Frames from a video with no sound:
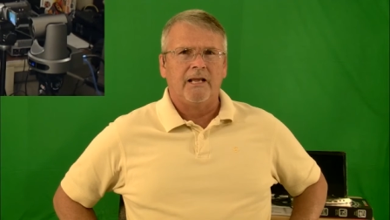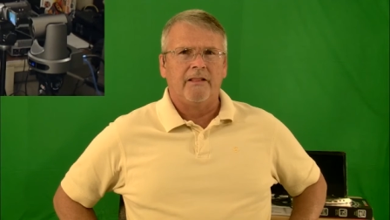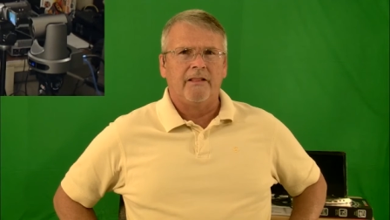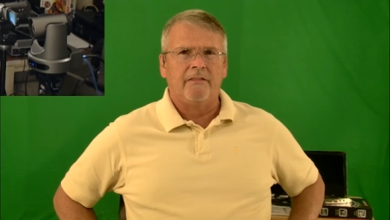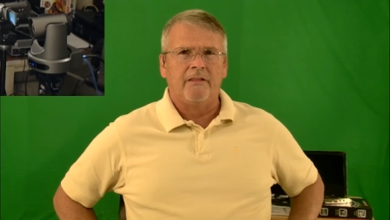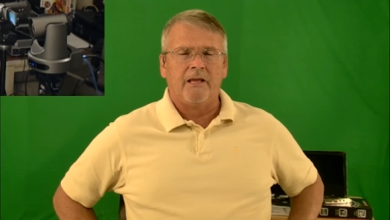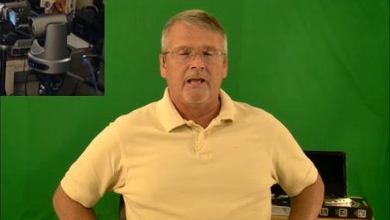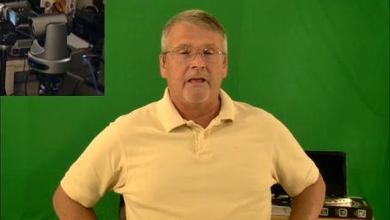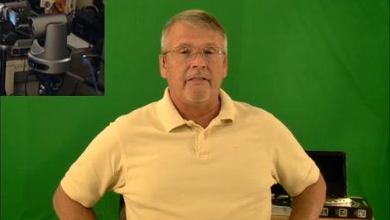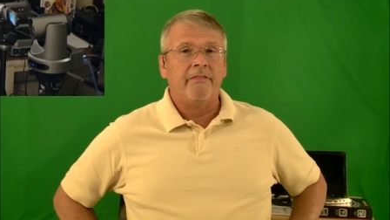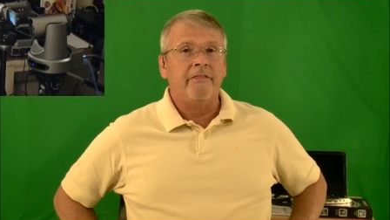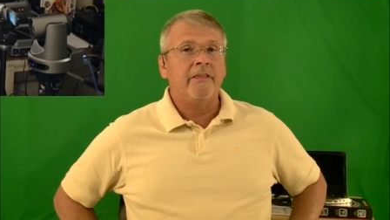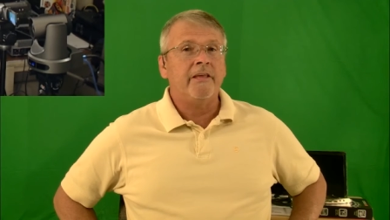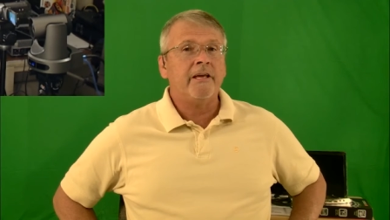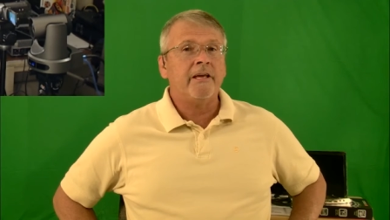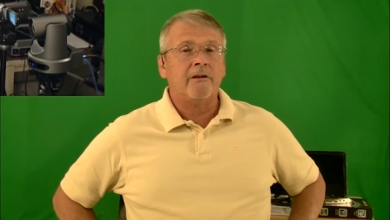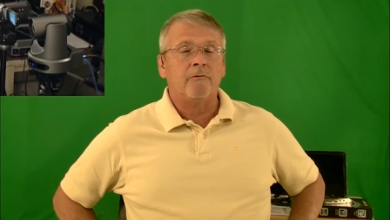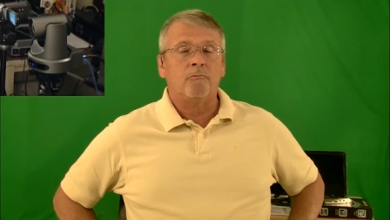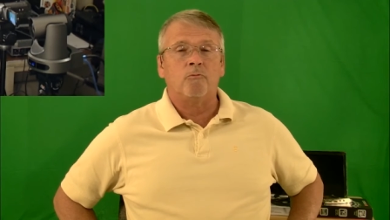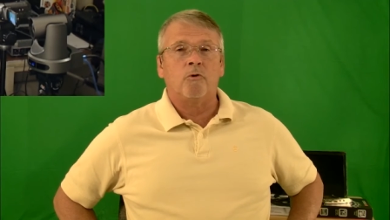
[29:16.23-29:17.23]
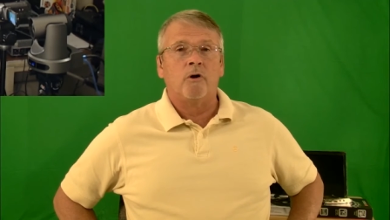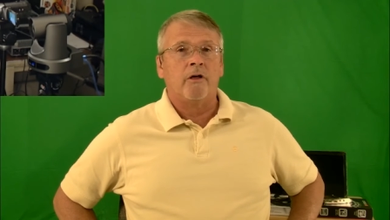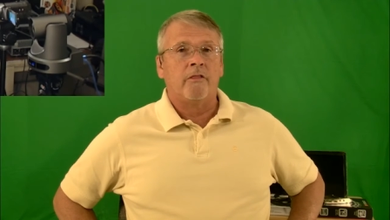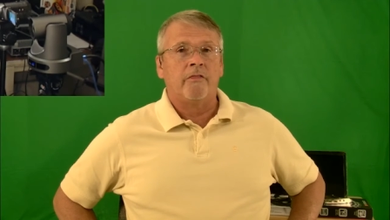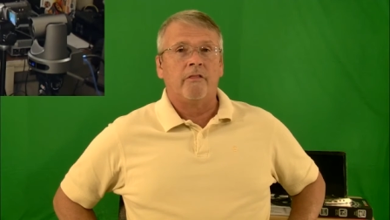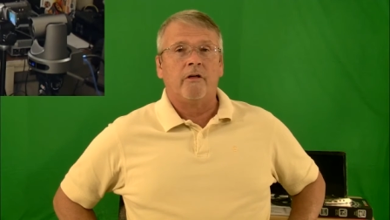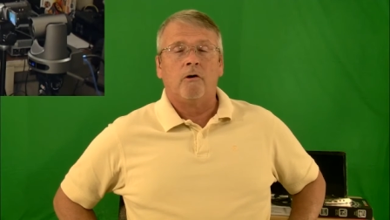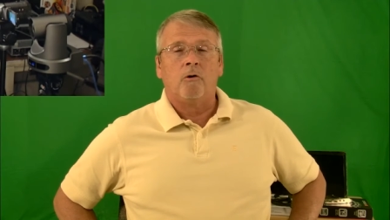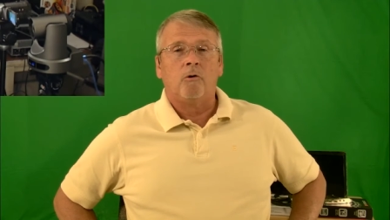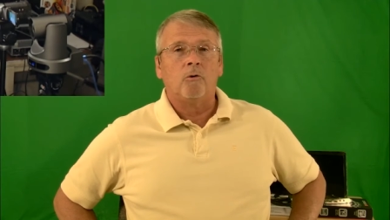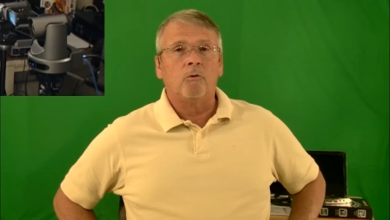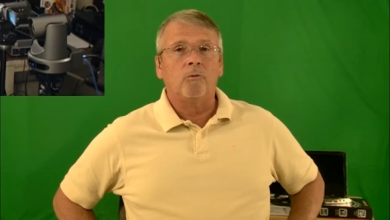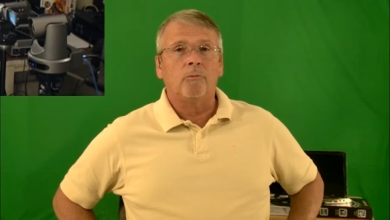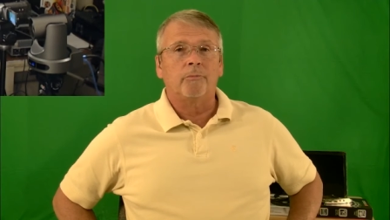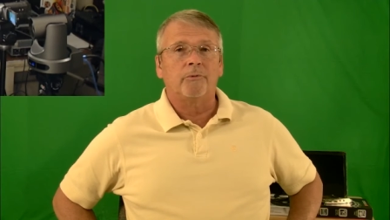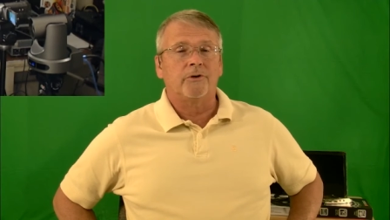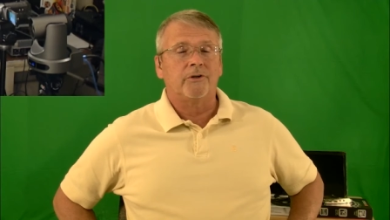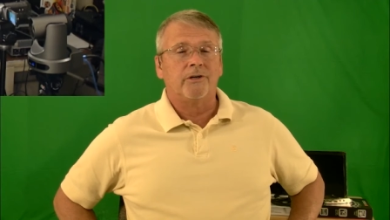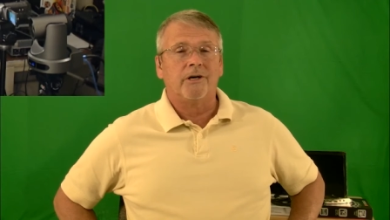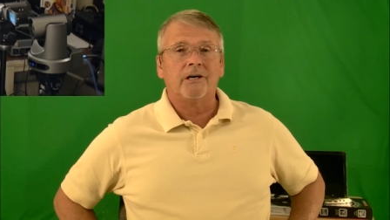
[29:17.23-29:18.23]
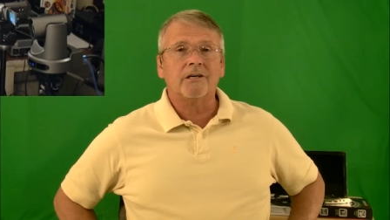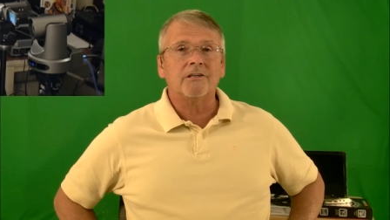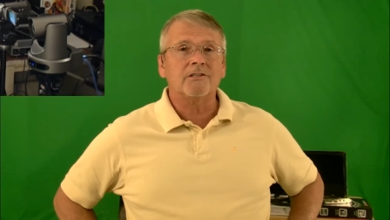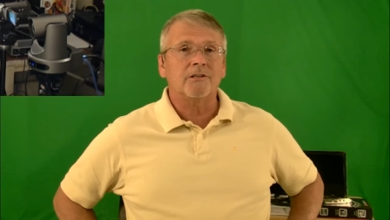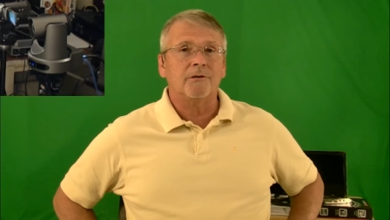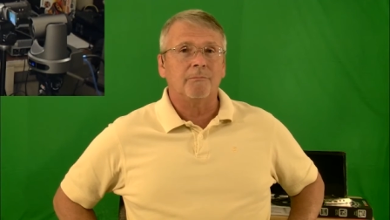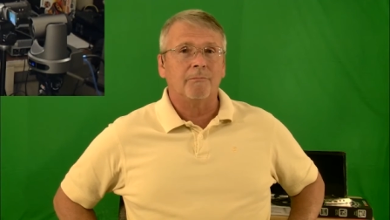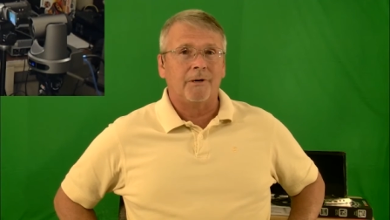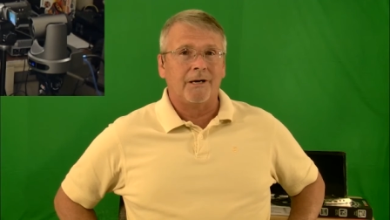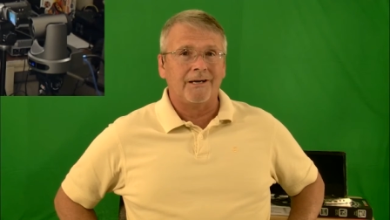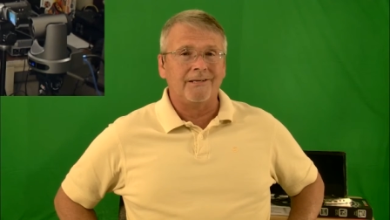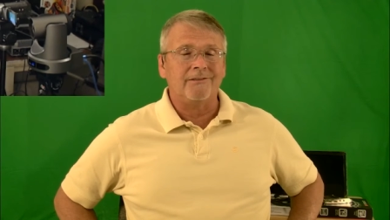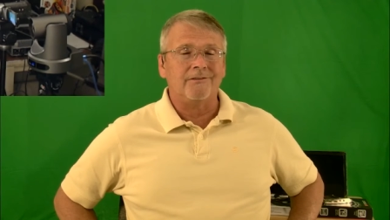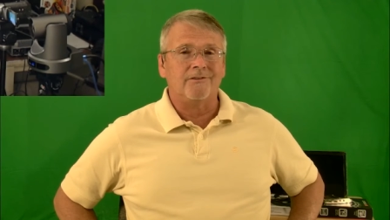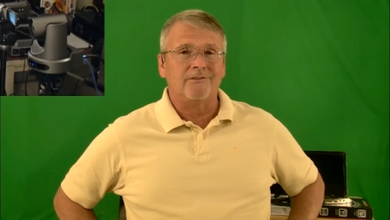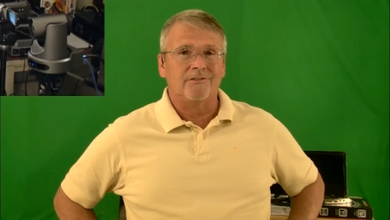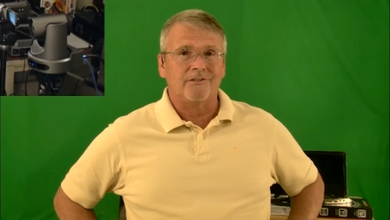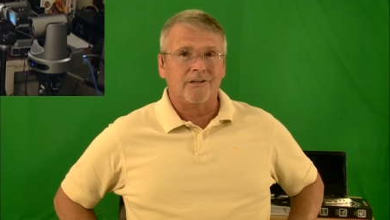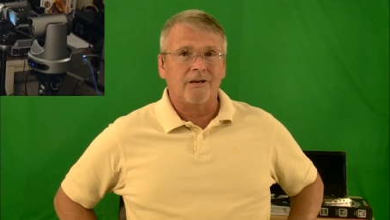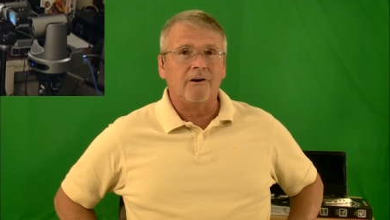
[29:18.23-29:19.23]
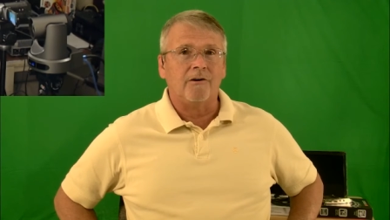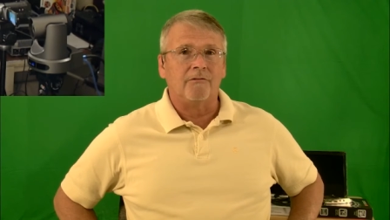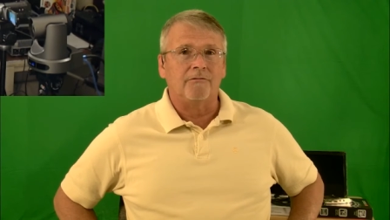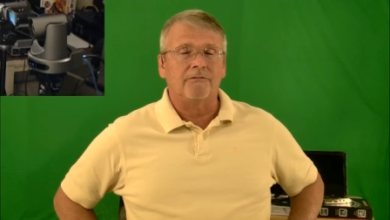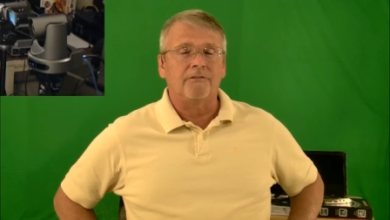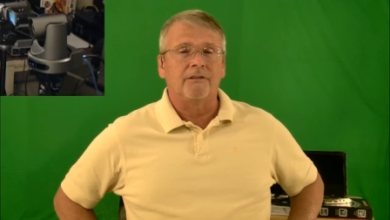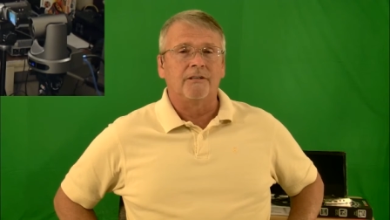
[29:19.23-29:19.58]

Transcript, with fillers: And then run the whole production by yourself.